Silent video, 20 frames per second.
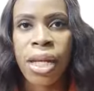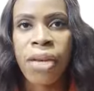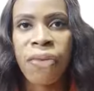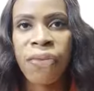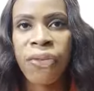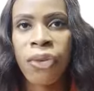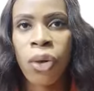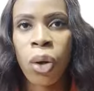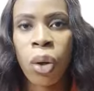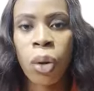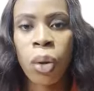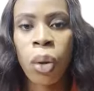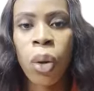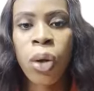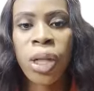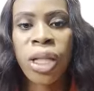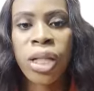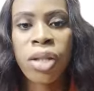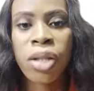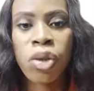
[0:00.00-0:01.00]
if you're
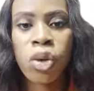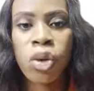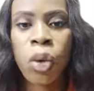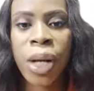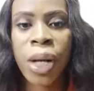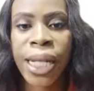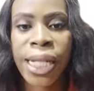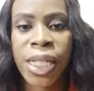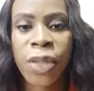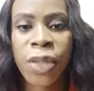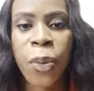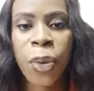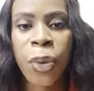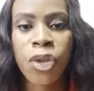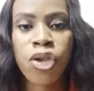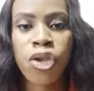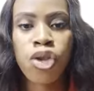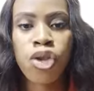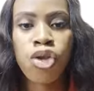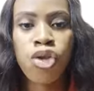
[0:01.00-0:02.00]
going into
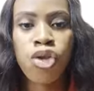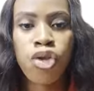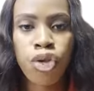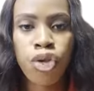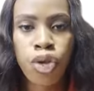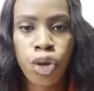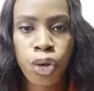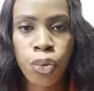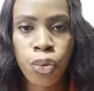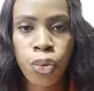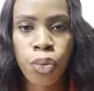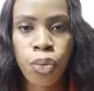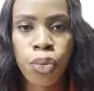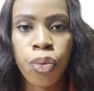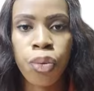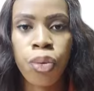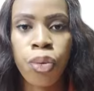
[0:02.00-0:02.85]
exports new,